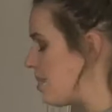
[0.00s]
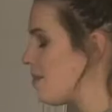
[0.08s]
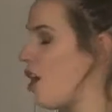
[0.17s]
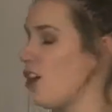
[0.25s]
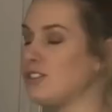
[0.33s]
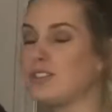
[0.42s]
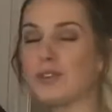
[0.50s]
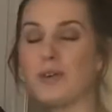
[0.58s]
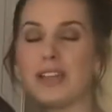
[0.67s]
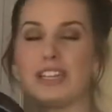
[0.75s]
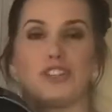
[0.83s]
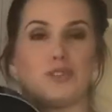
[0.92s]
I'm also
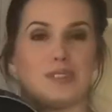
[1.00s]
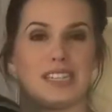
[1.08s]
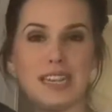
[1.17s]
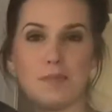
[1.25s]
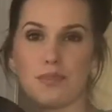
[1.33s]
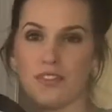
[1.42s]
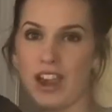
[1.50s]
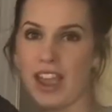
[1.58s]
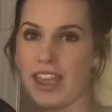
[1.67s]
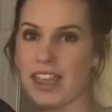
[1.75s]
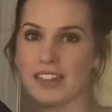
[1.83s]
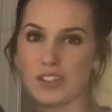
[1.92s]
going to deep fry
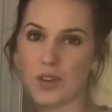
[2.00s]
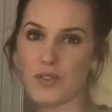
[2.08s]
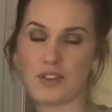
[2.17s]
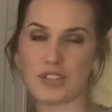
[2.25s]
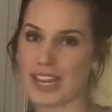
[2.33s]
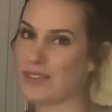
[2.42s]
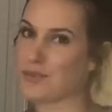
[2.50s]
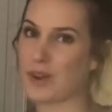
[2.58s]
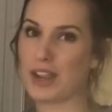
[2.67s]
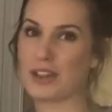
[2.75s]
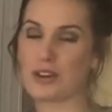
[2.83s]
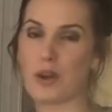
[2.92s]
it. So if you just have a
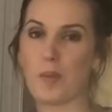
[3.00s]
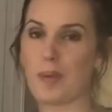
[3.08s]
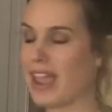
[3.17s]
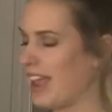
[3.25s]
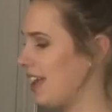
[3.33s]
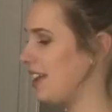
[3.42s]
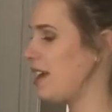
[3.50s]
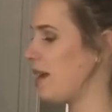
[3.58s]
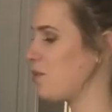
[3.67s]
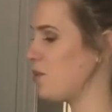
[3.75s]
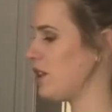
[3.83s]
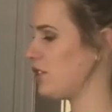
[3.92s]
regular old pan,
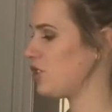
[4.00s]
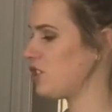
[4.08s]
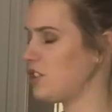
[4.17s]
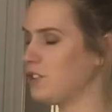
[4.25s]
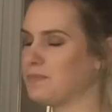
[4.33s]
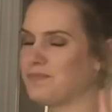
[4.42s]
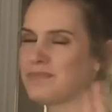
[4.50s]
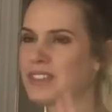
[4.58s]
I'm going to,